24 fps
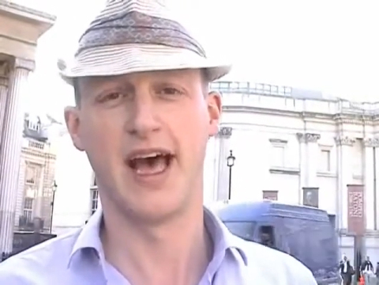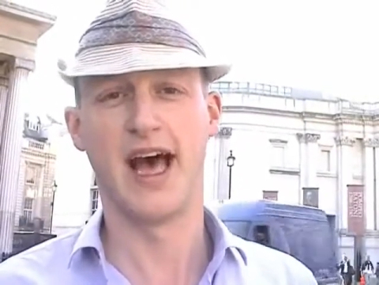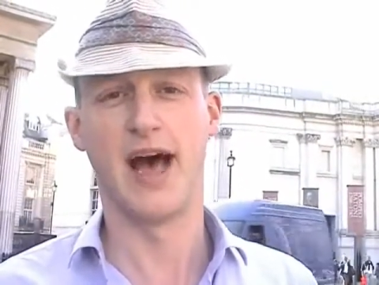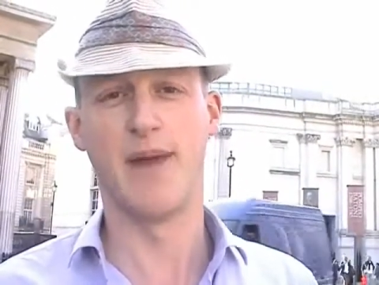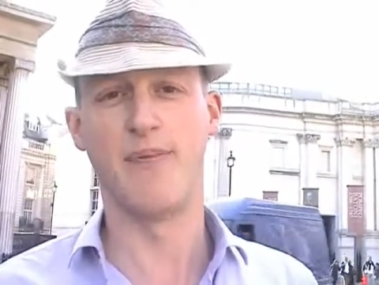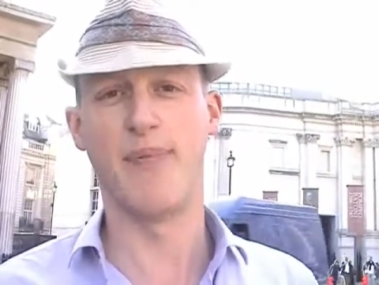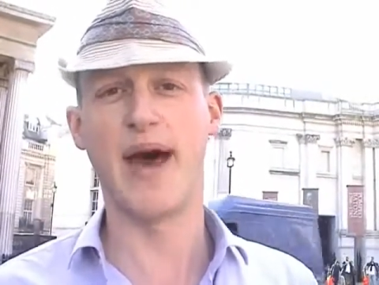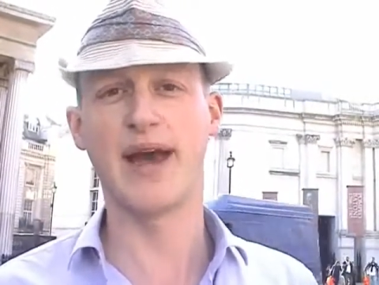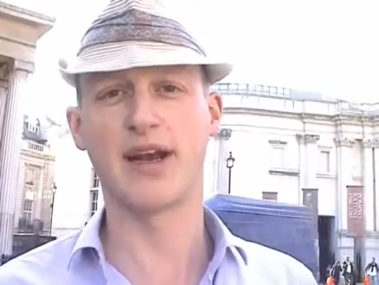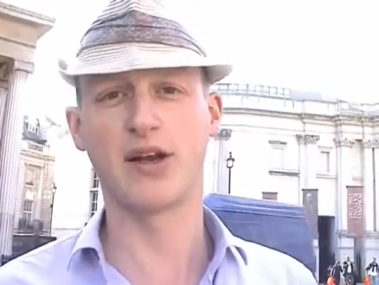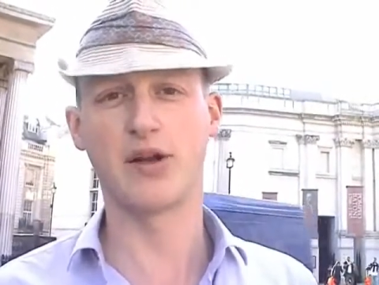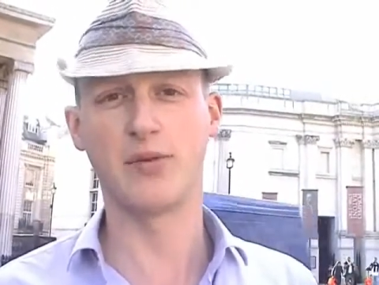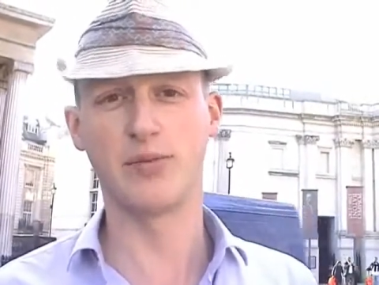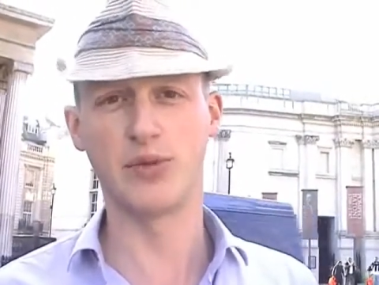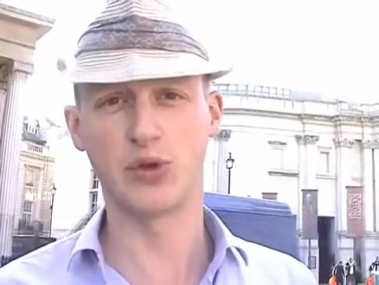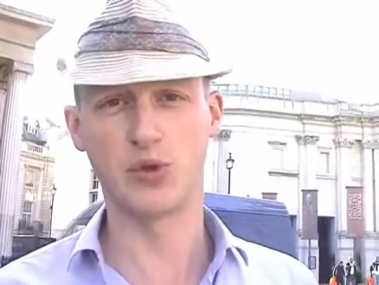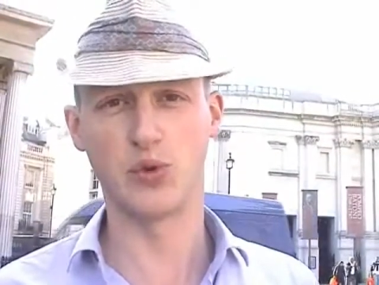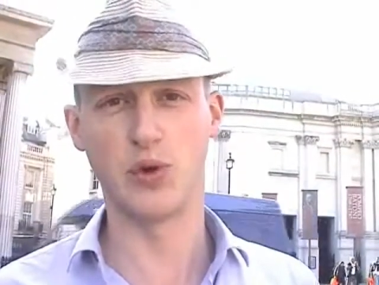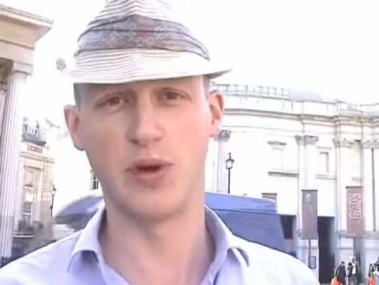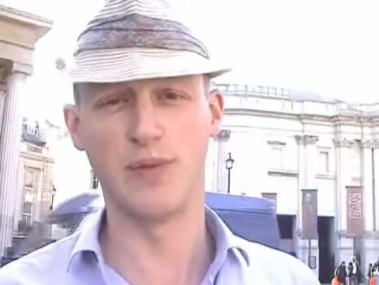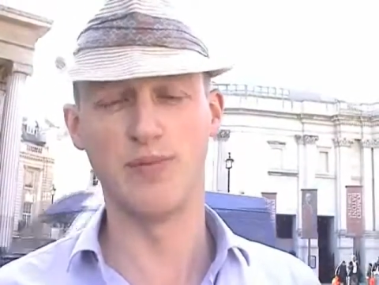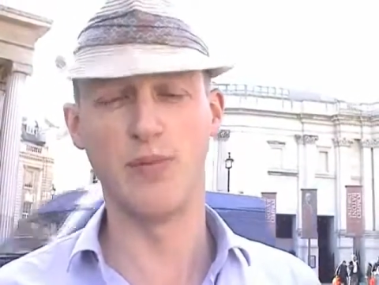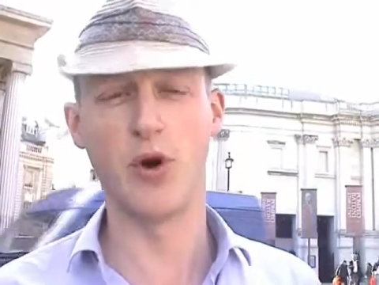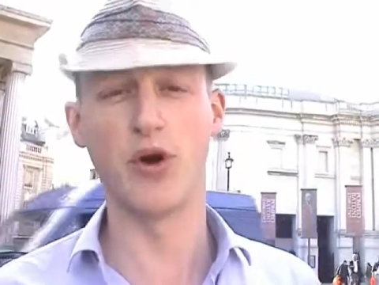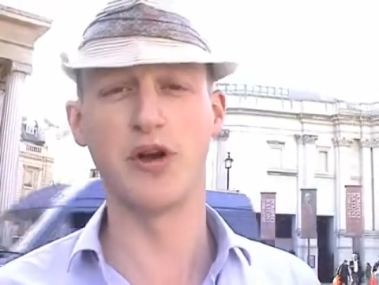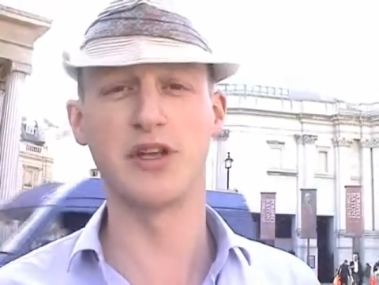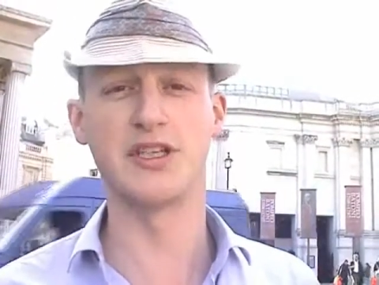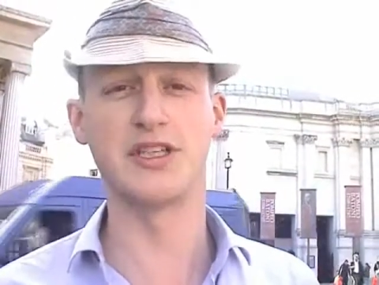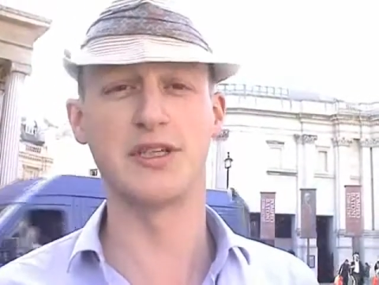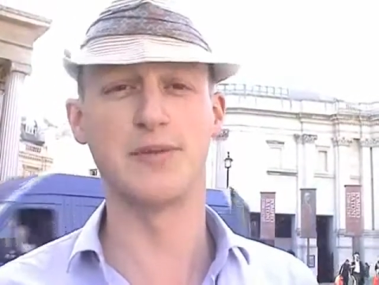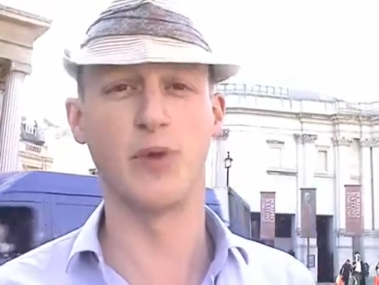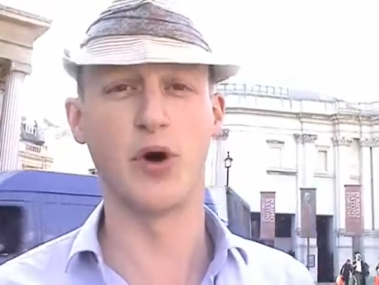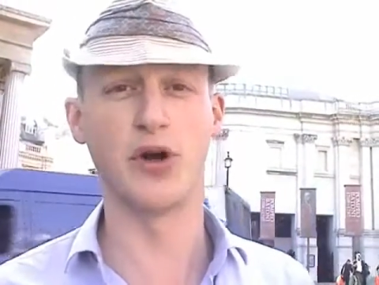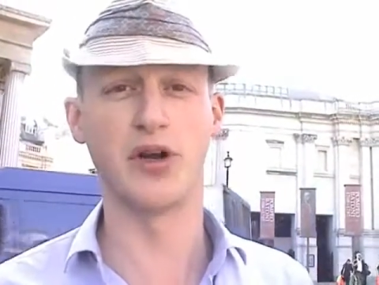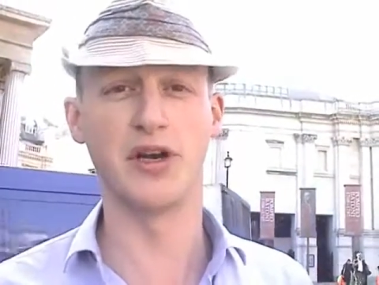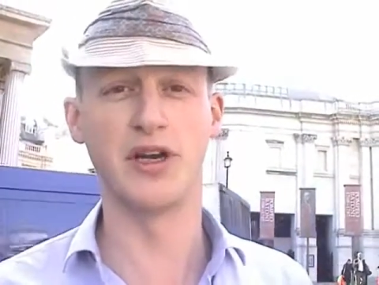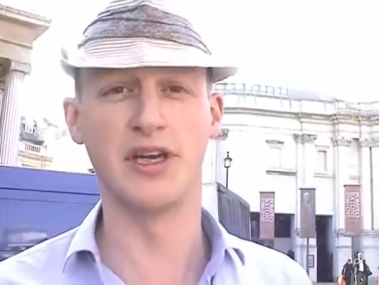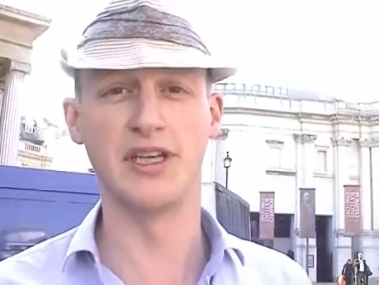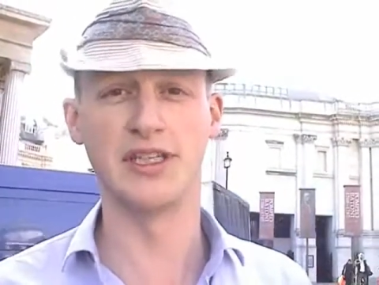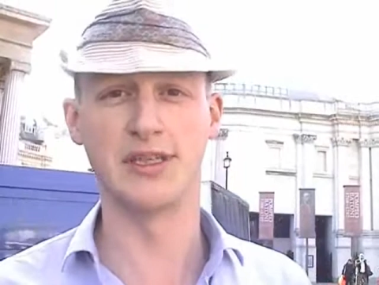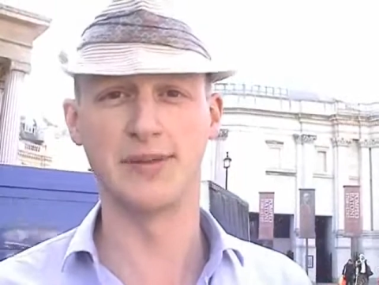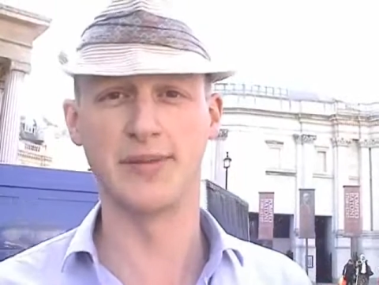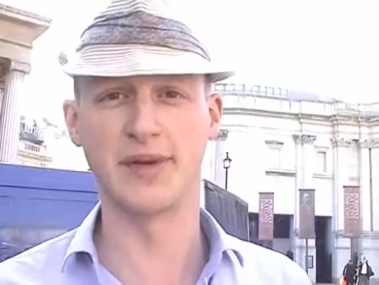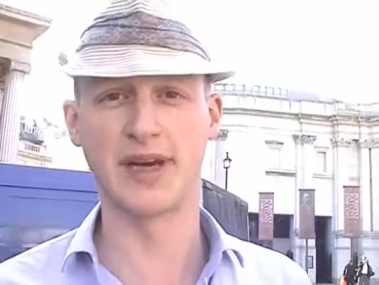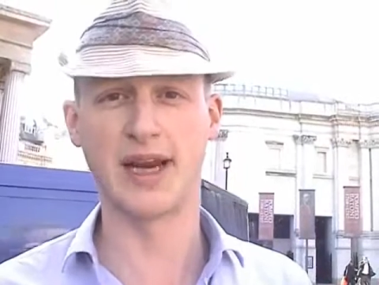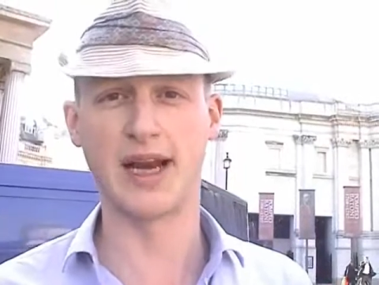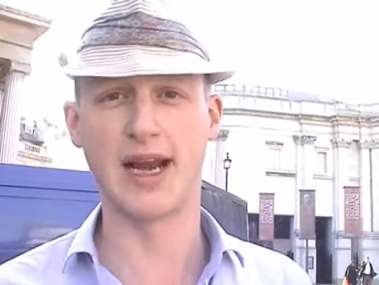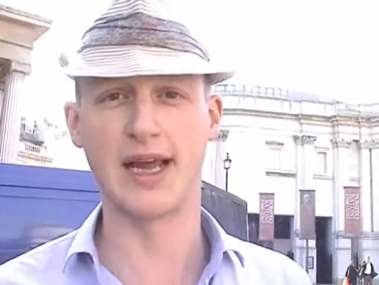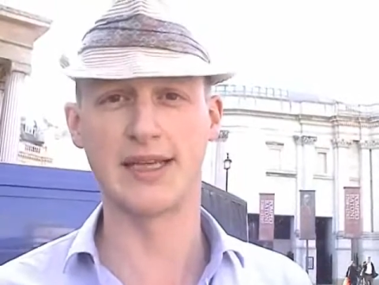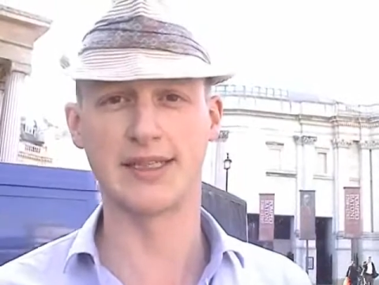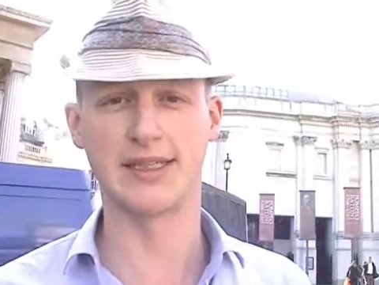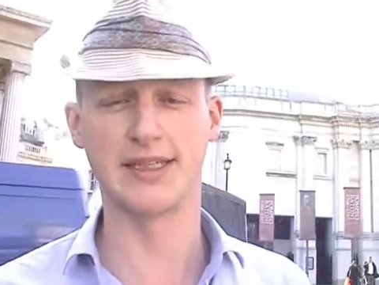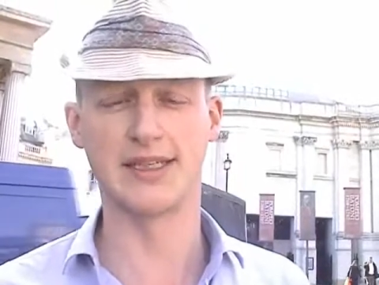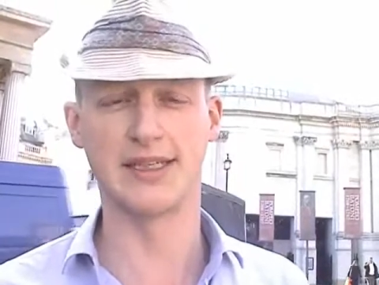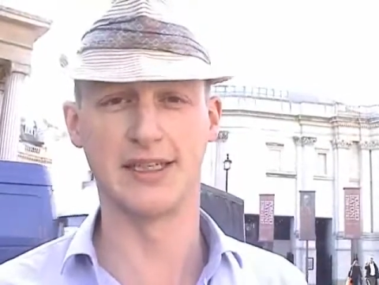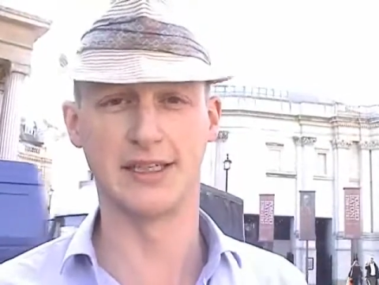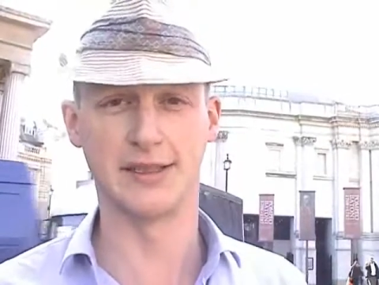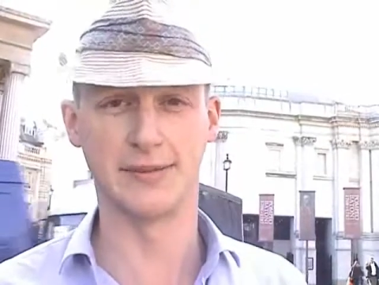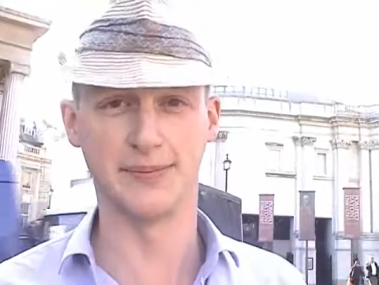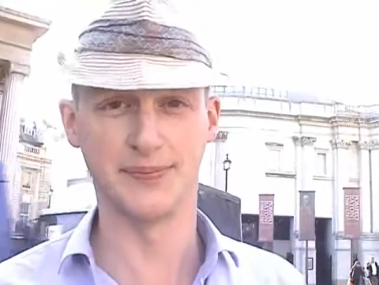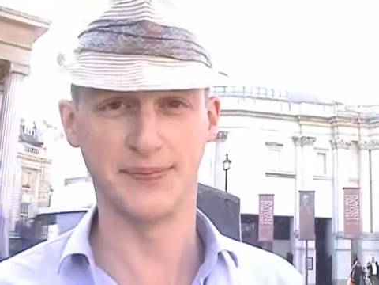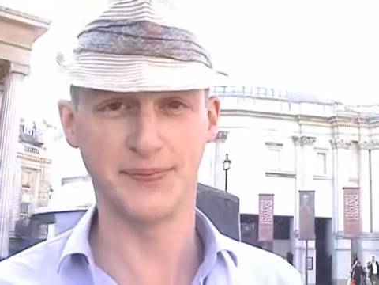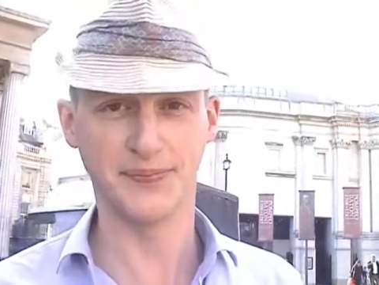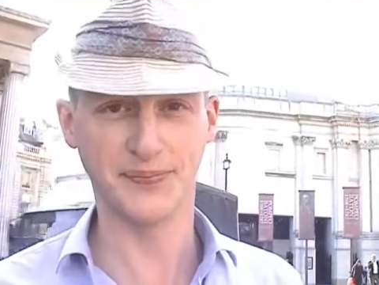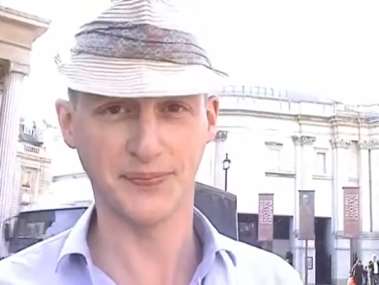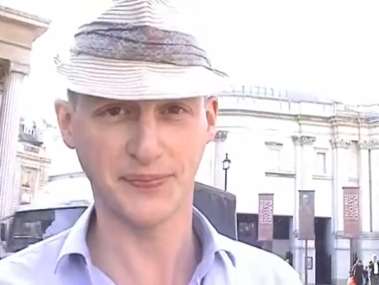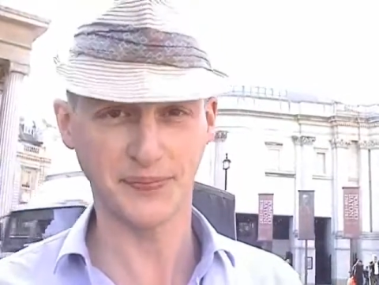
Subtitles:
a battle between modernism and classicism,